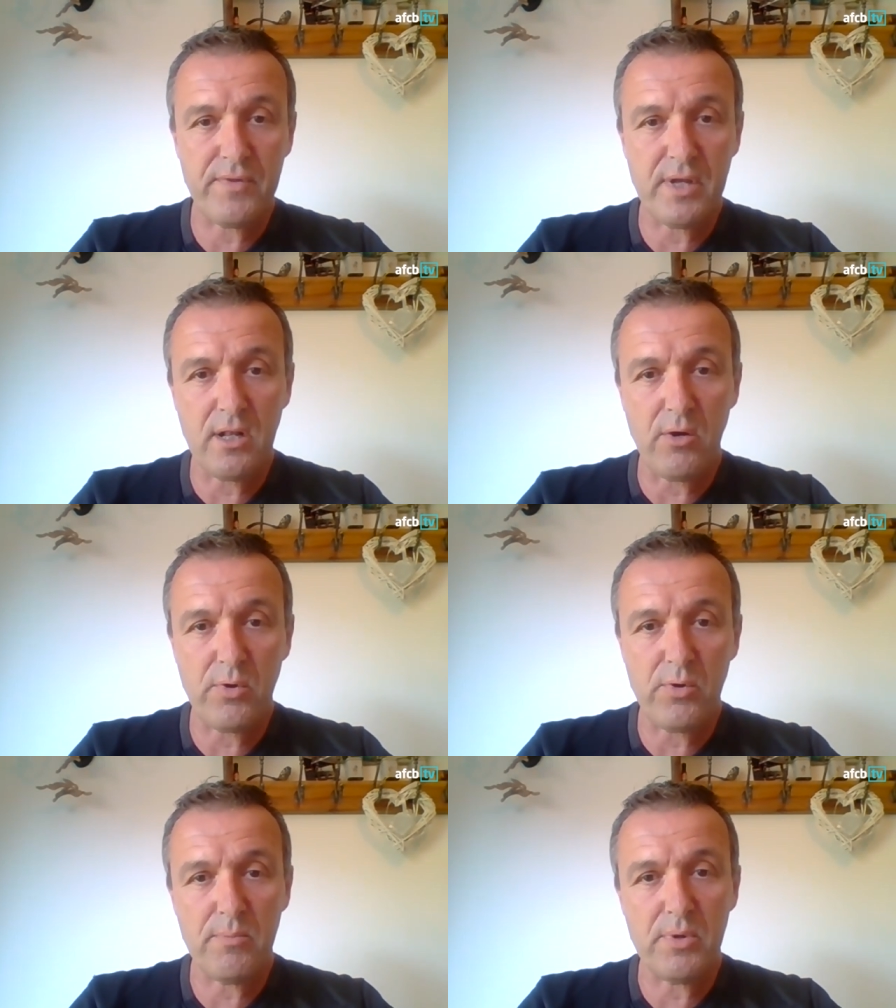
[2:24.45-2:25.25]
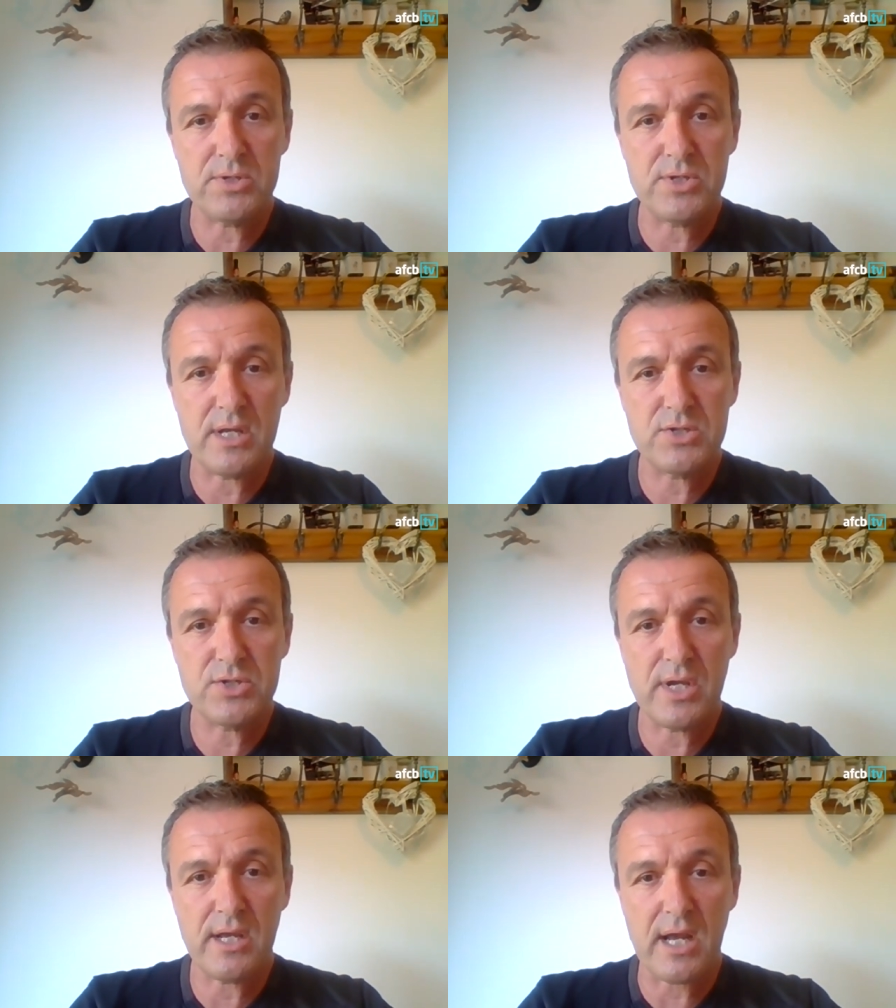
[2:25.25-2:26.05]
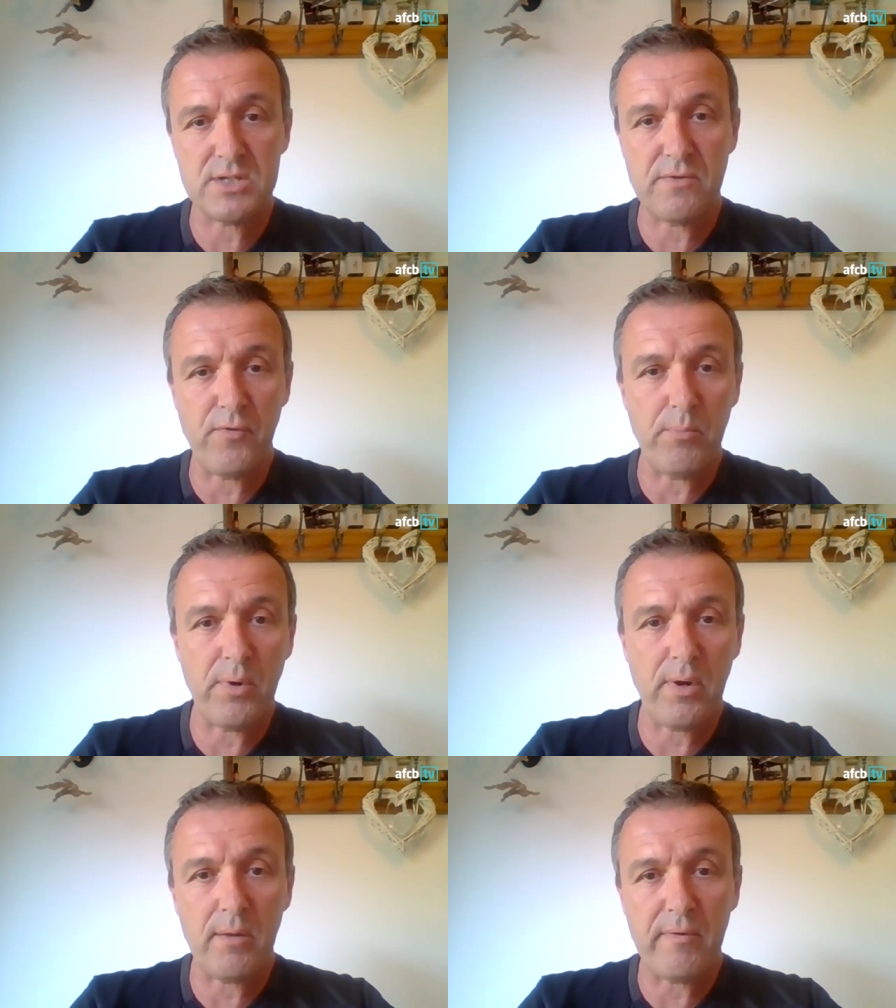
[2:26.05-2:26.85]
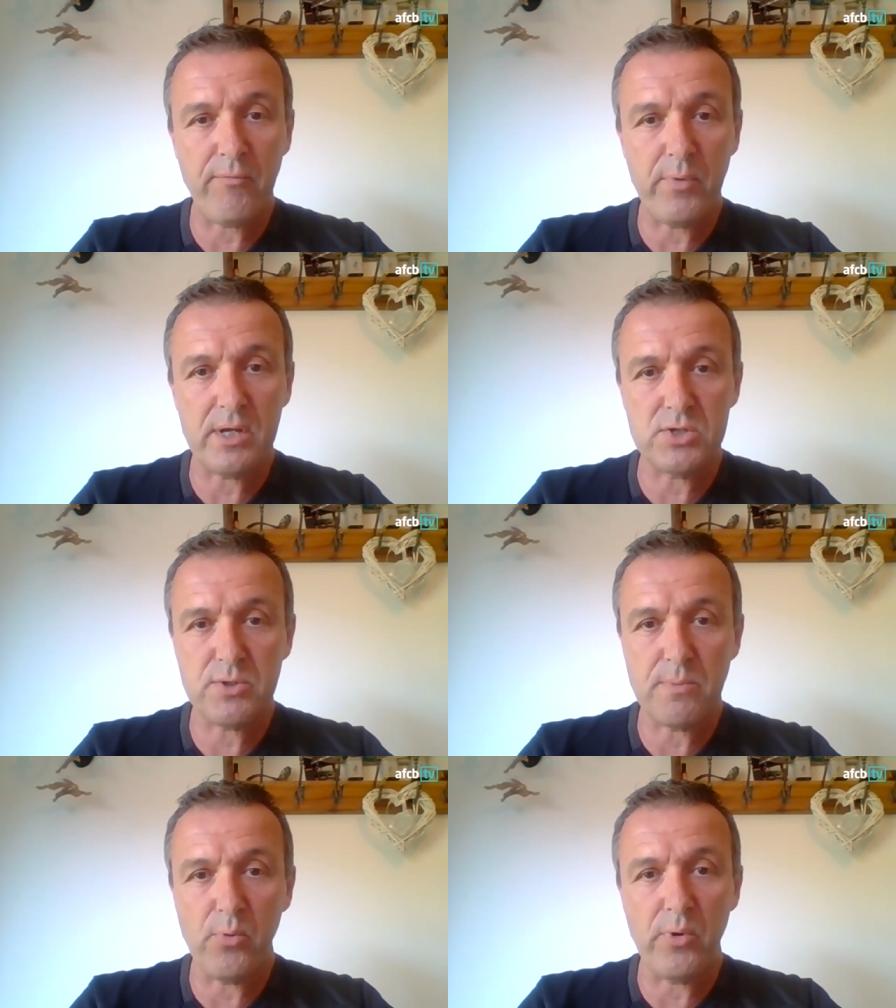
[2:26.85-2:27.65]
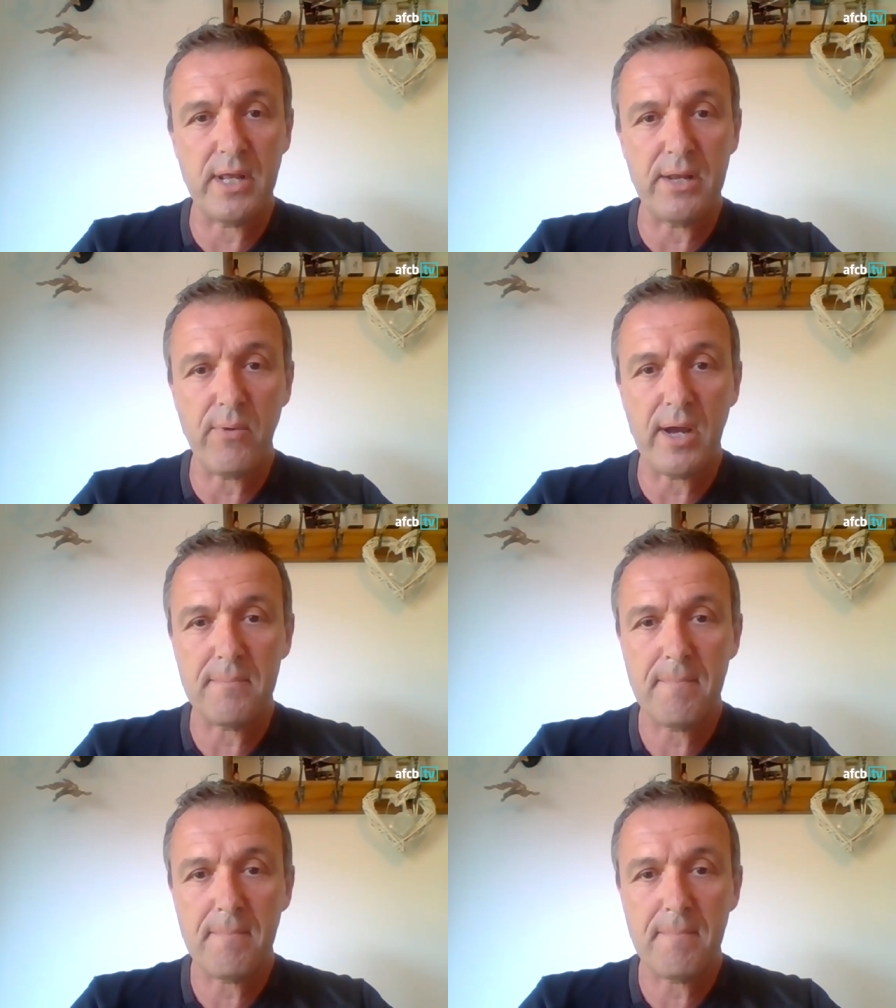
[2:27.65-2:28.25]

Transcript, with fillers: the local community and see as a football club if we can support in any way.